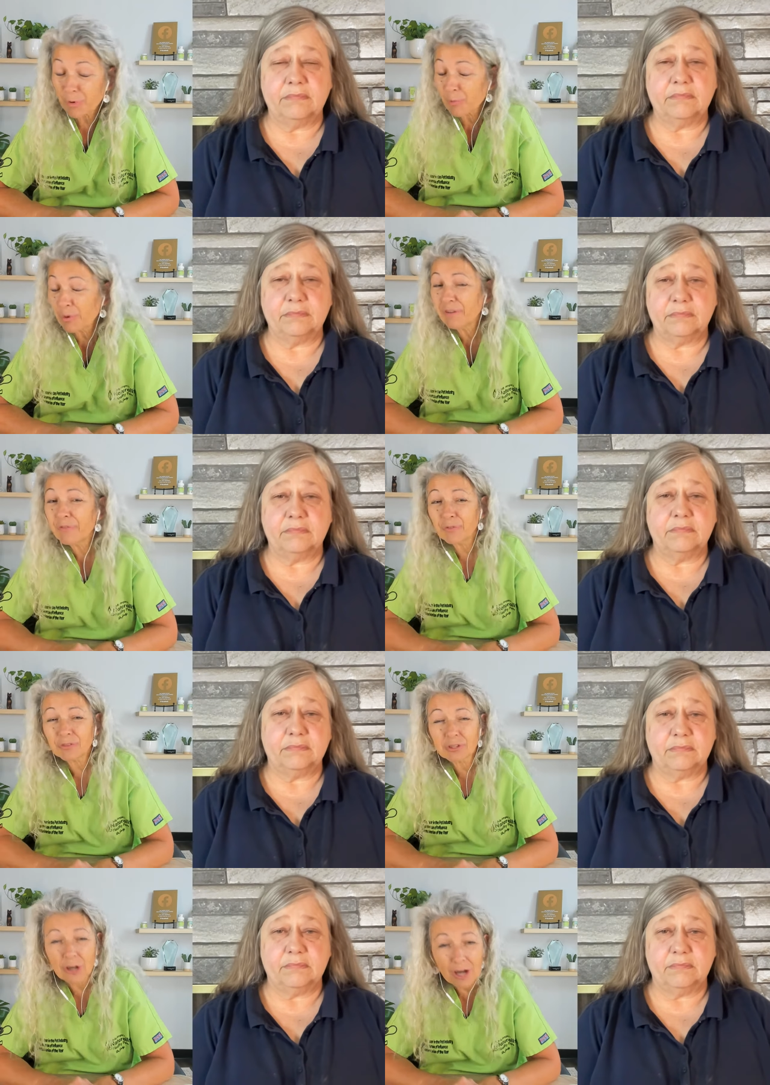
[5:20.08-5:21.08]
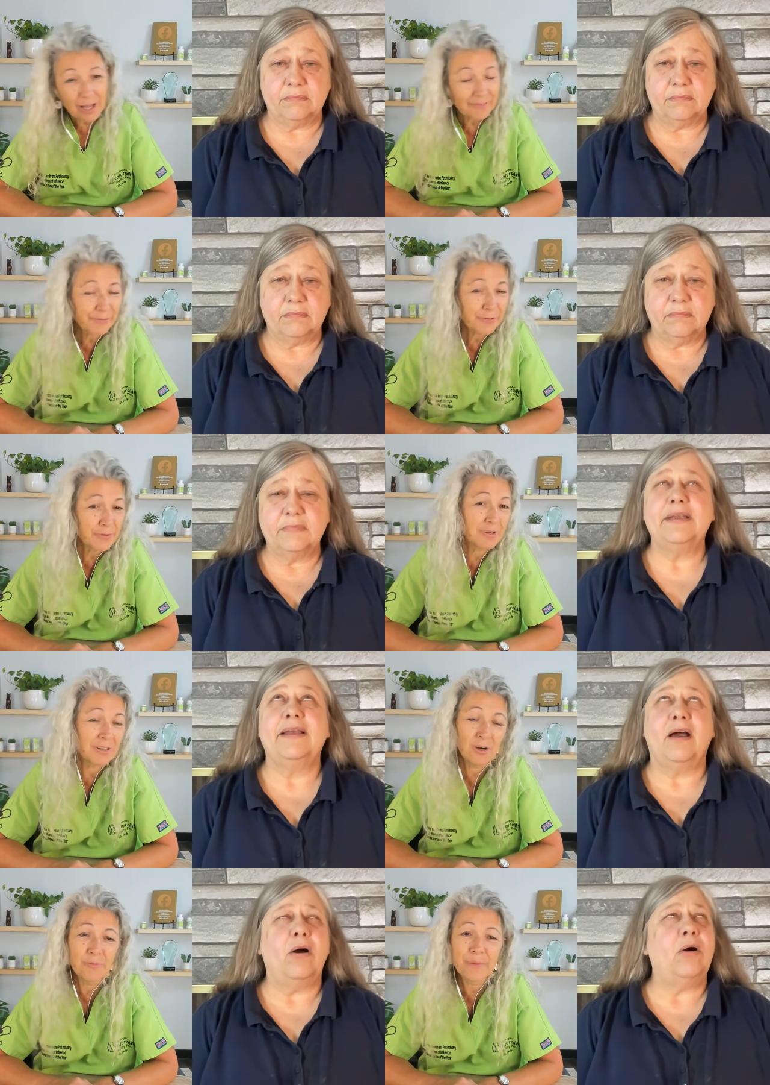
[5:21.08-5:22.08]
Speaker 1: what we have taught for
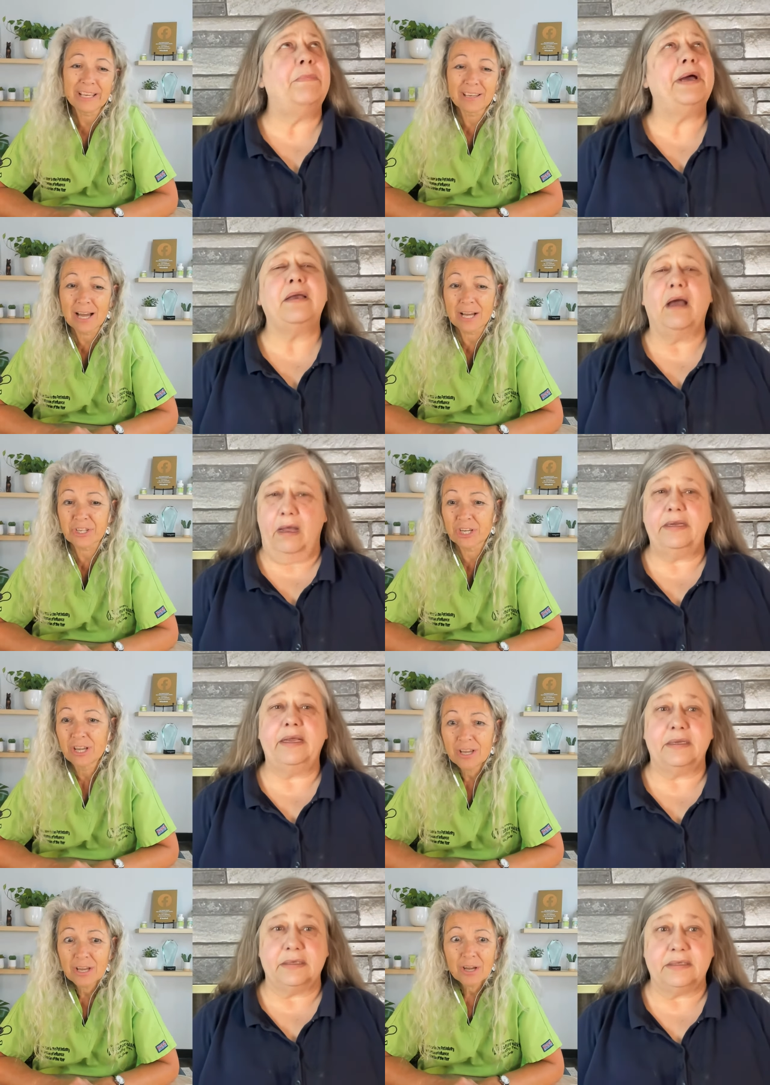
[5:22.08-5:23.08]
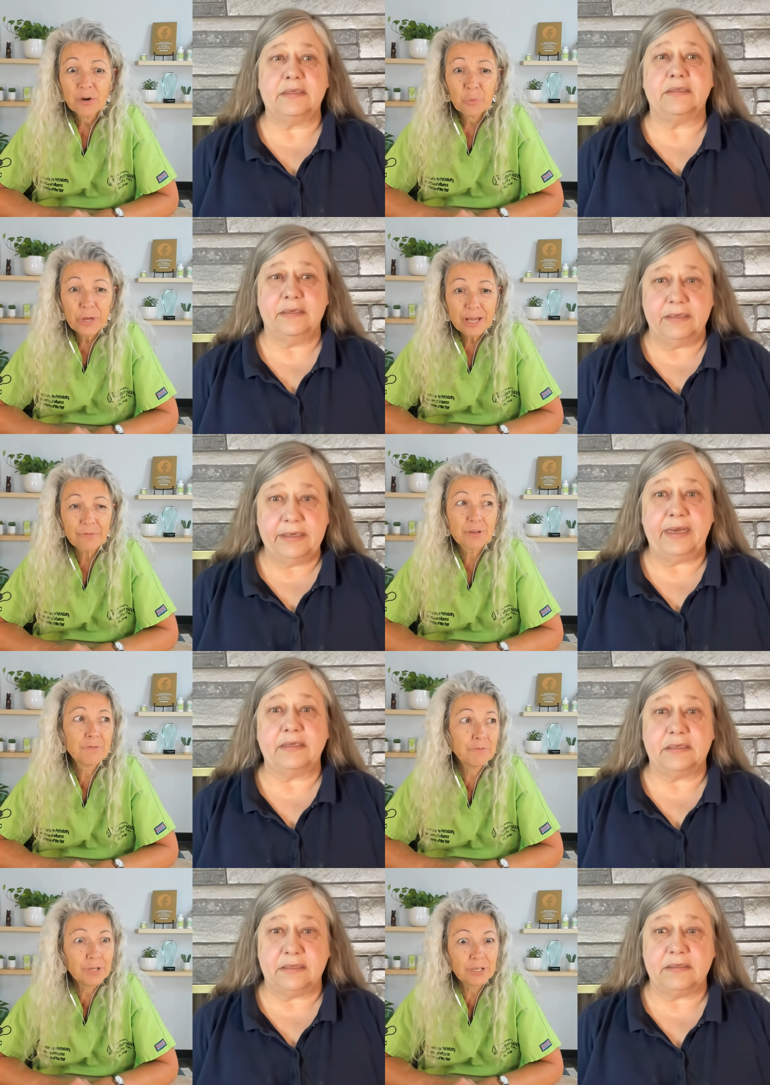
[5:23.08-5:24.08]
oh my oh gosh yes we yes. have
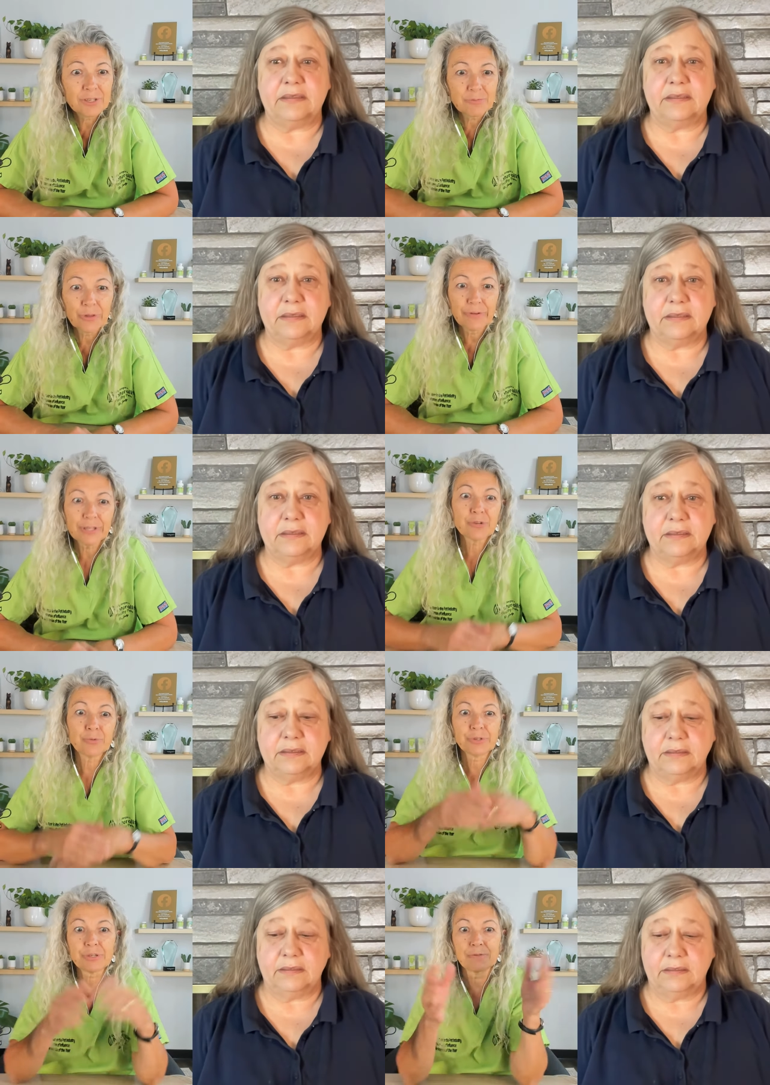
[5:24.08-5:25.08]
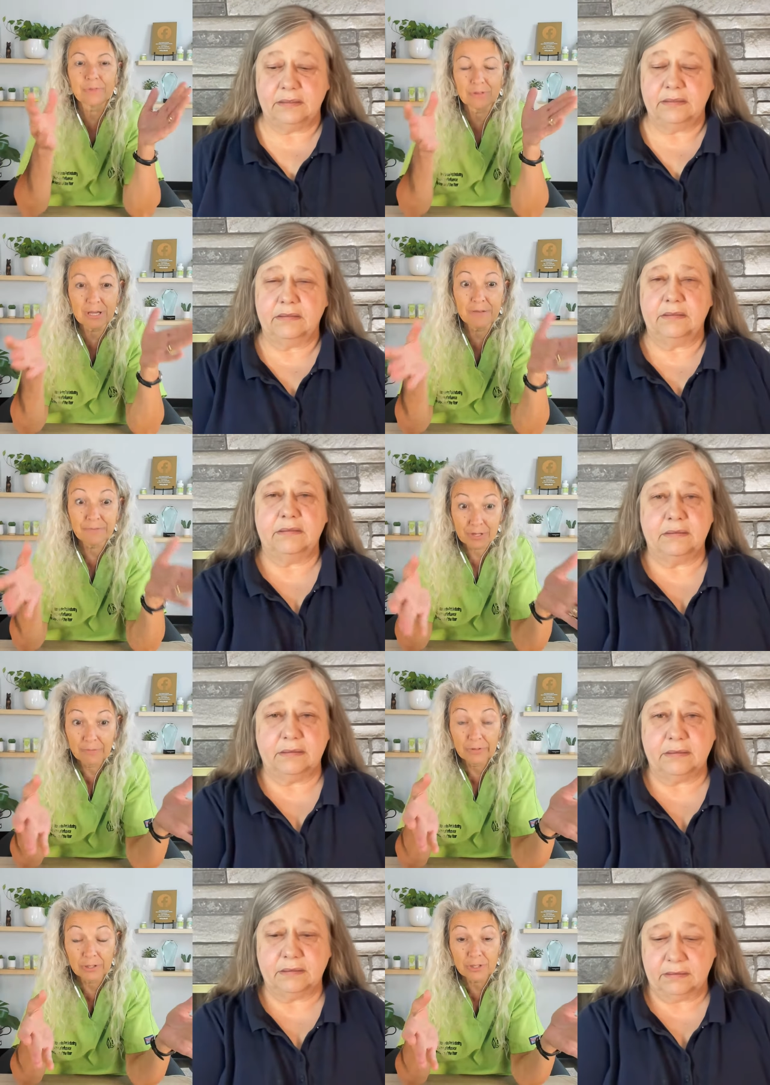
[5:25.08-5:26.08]
convinced well the vet schools have, have
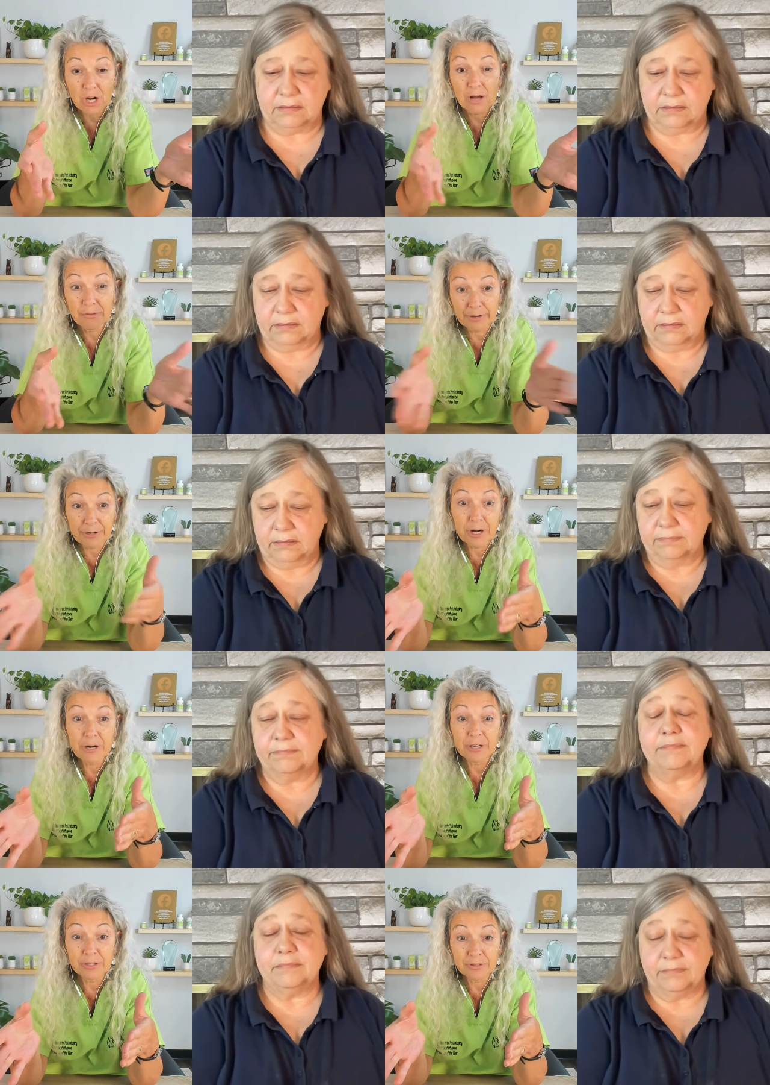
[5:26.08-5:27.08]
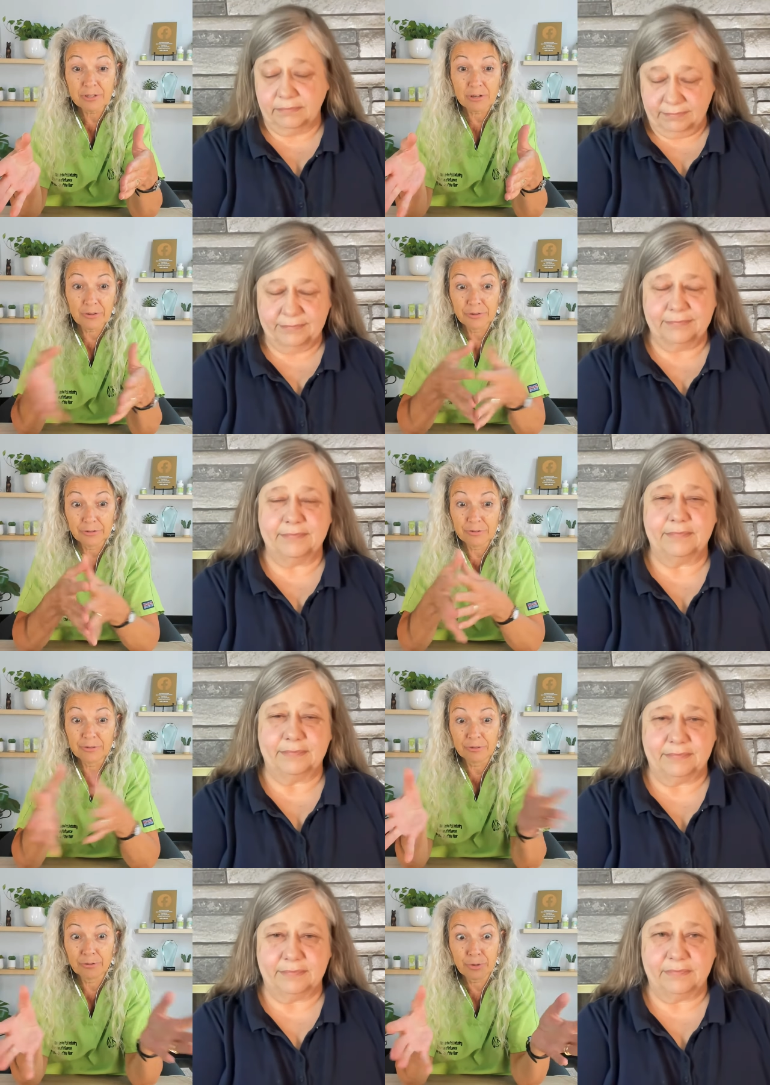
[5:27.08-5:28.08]
convinced all the veterinarians all the
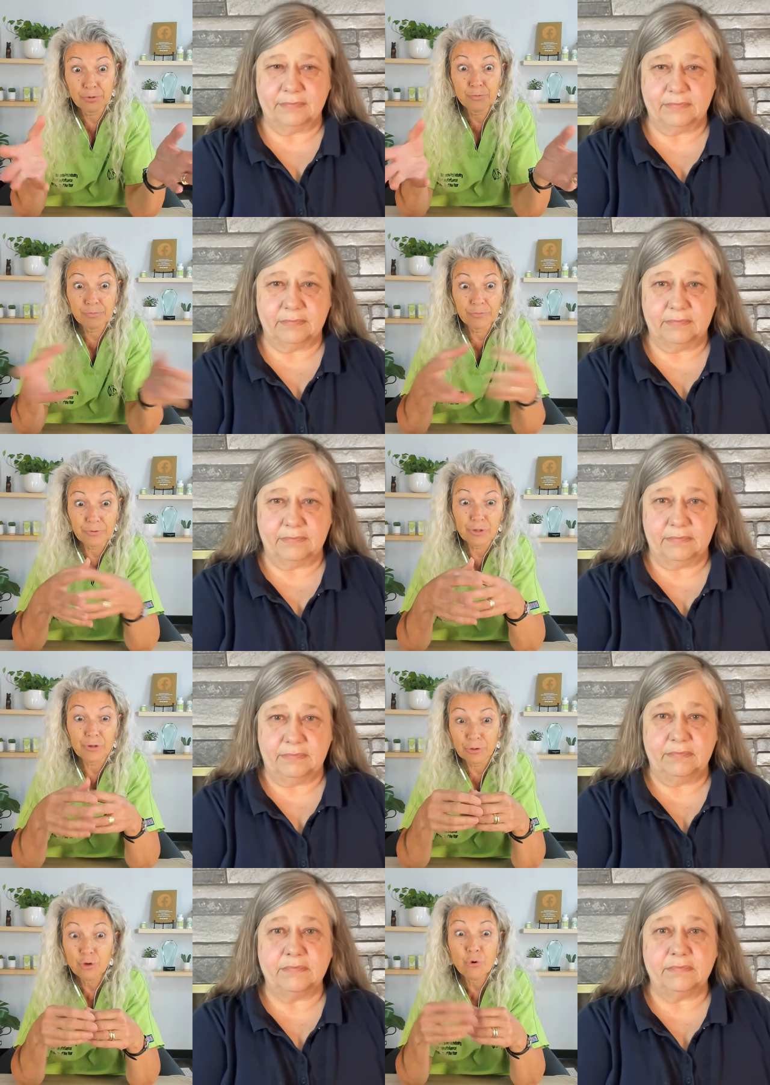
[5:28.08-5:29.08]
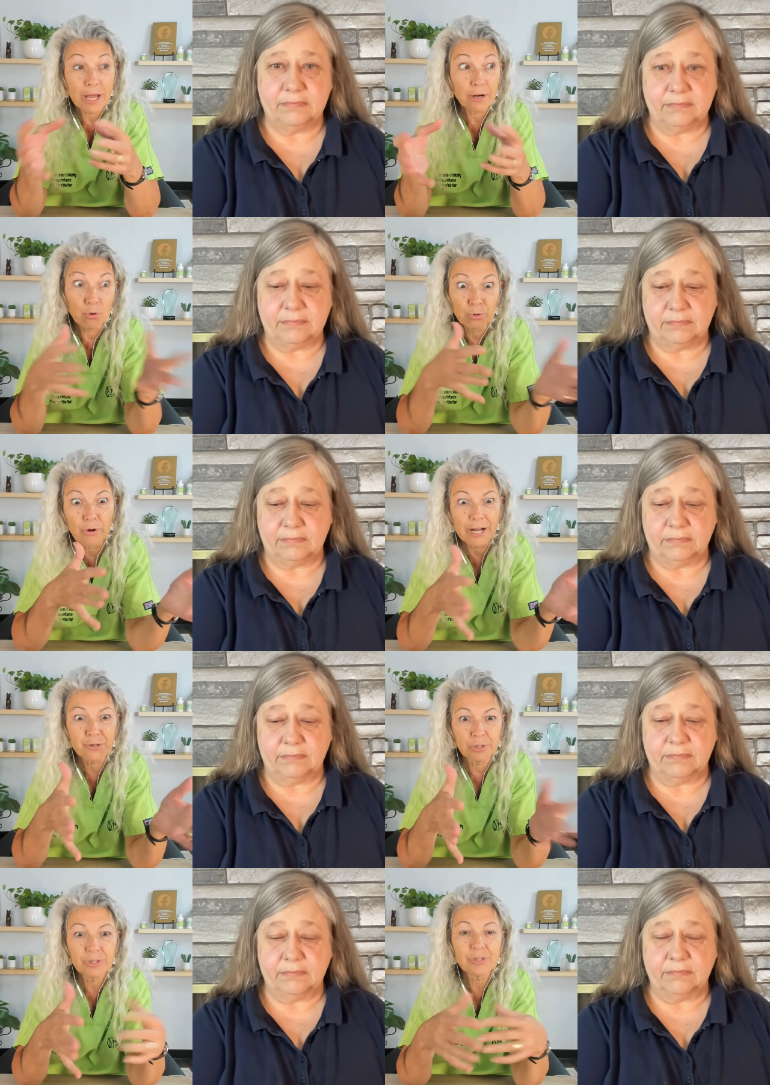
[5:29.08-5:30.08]
you know the new new and old
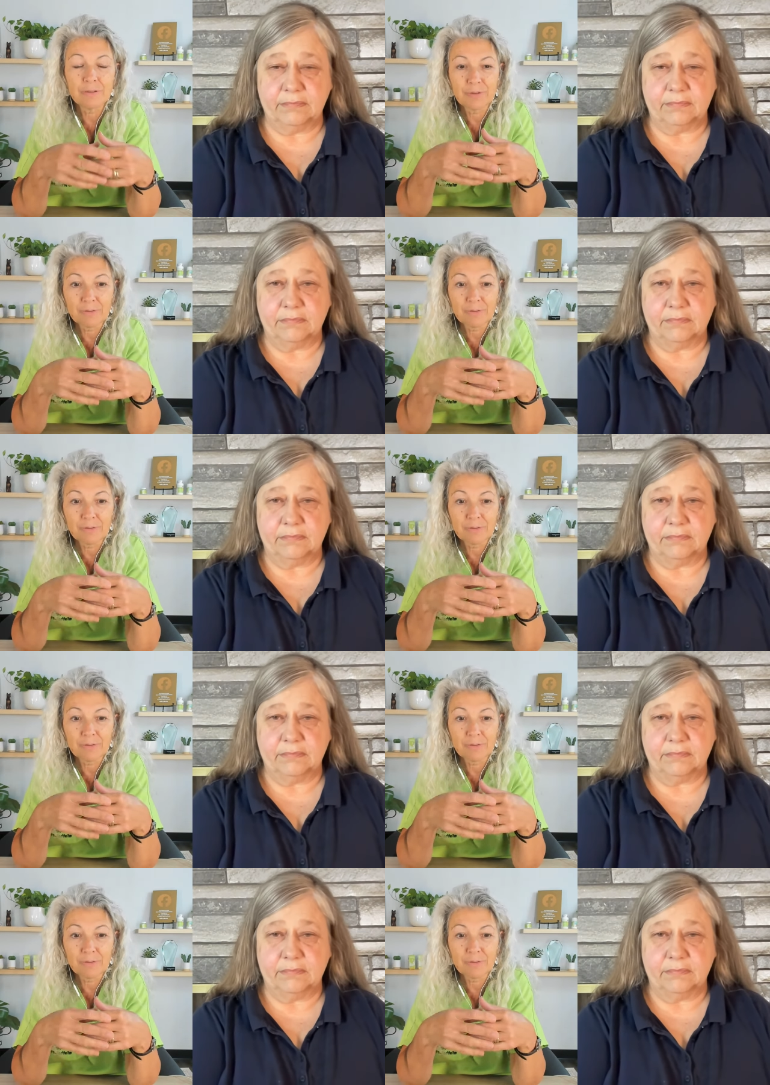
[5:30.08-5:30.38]
graduates they've